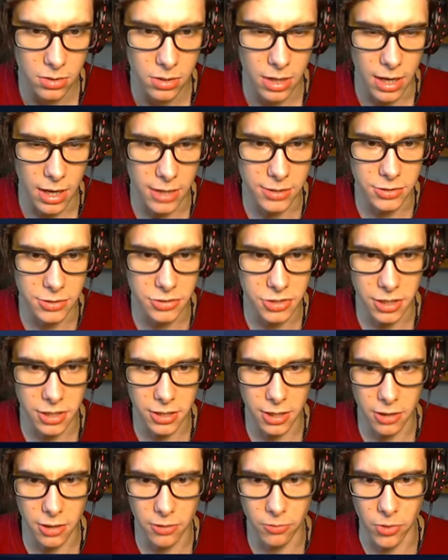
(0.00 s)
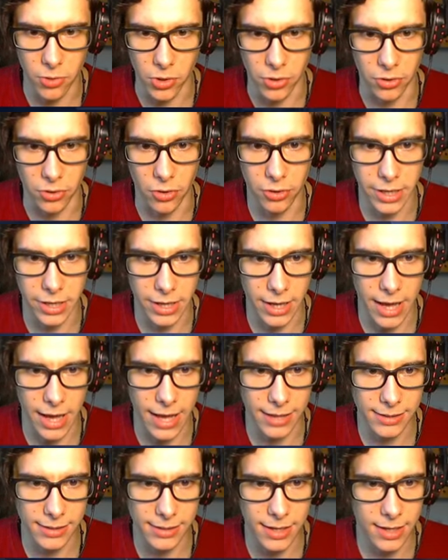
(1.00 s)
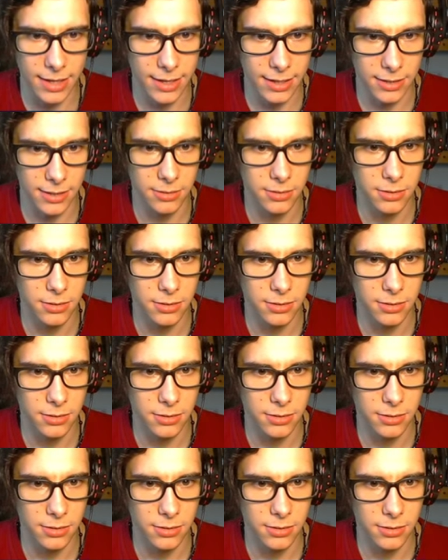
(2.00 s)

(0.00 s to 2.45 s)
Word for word: I just can carry one. Okay, I got it.